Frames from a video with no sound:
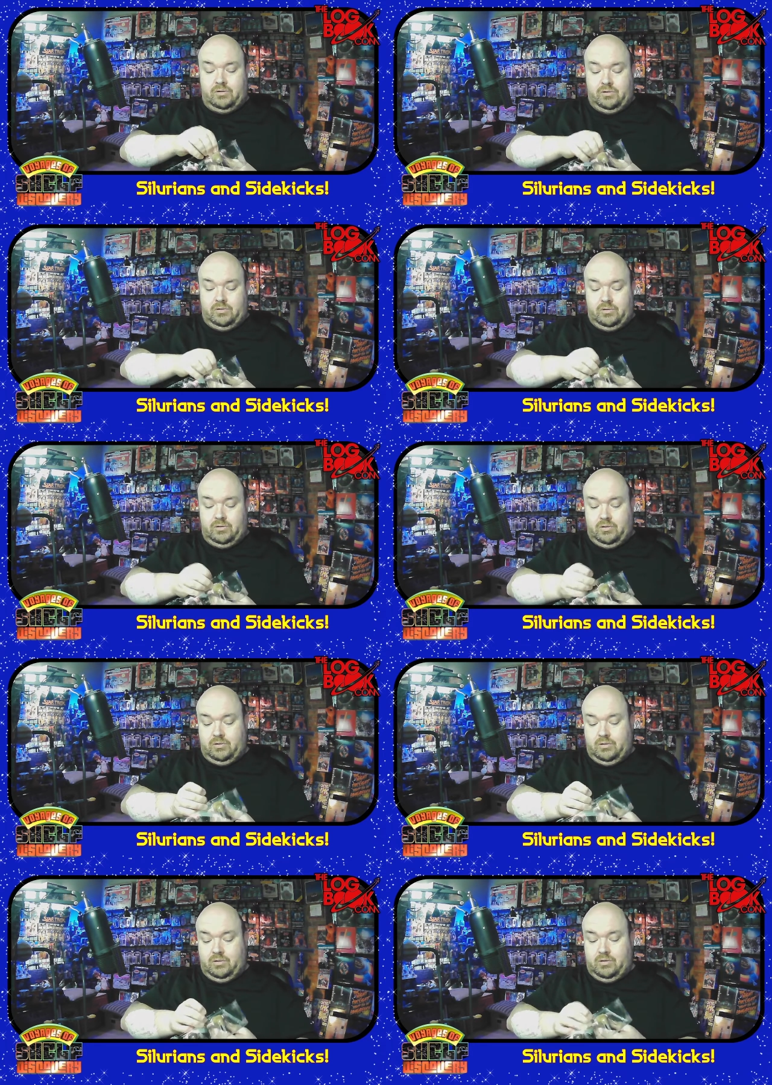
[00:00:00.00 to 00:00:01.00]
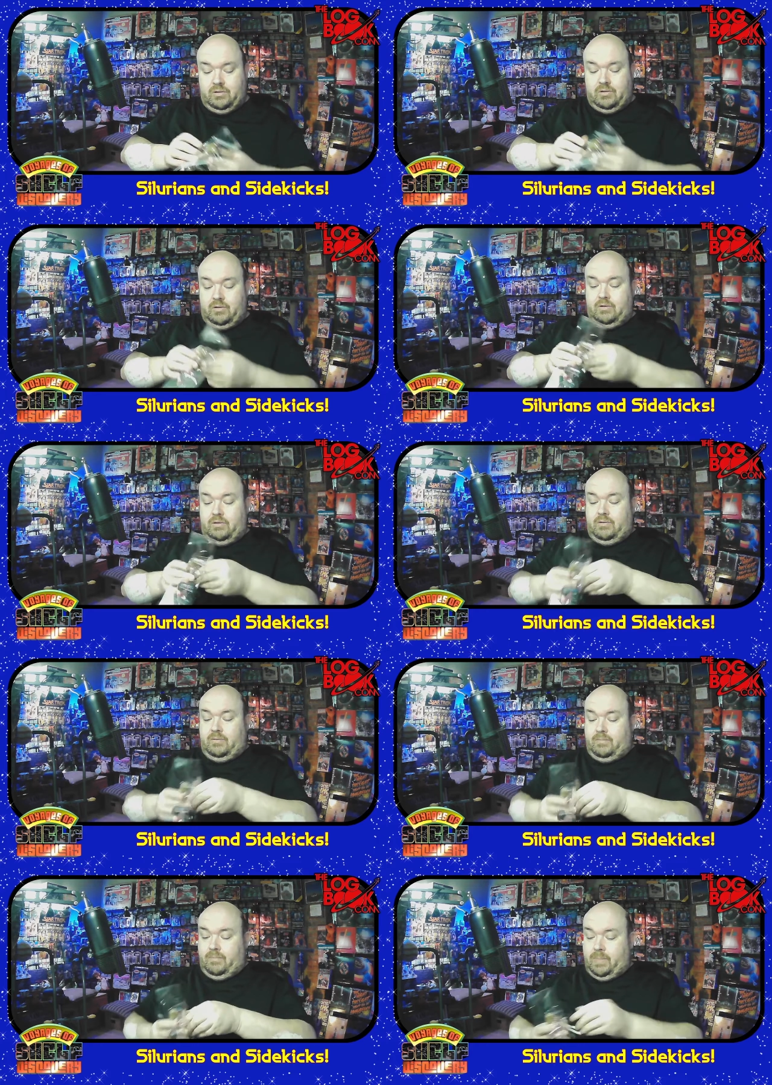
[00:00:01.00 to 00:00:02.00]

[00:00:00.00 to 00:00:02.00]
Nothing is said.